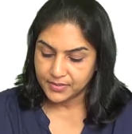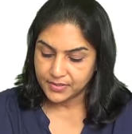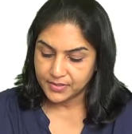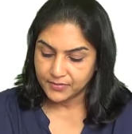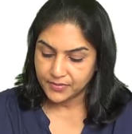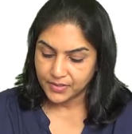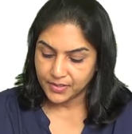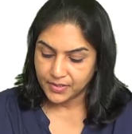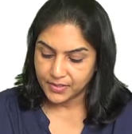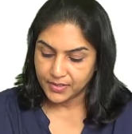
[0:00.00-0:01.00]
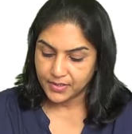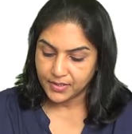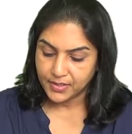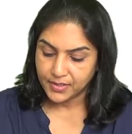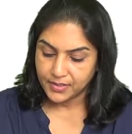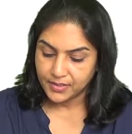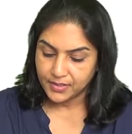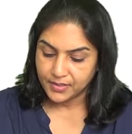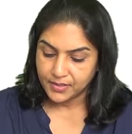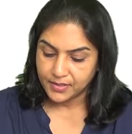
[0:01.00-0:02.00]

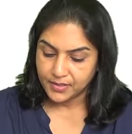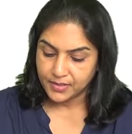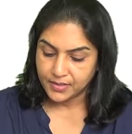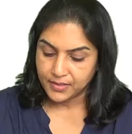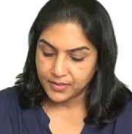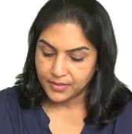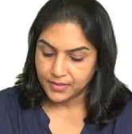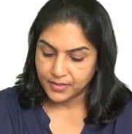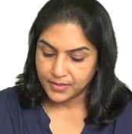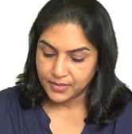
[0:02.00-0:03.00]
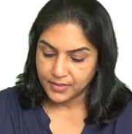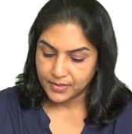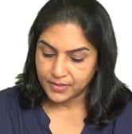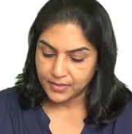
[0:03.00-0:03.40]
(silence)